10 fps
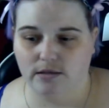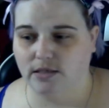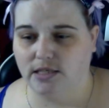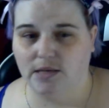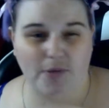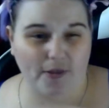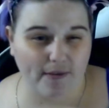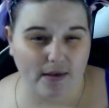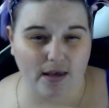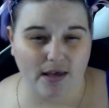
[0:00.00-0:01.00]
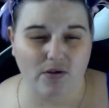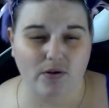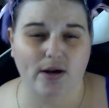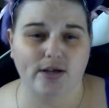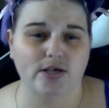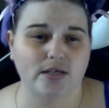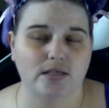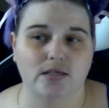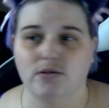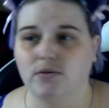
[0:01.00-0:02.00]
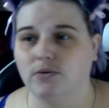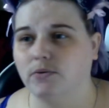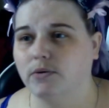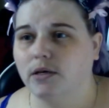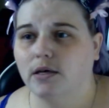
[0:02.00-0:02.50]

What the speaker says: sympathy or just to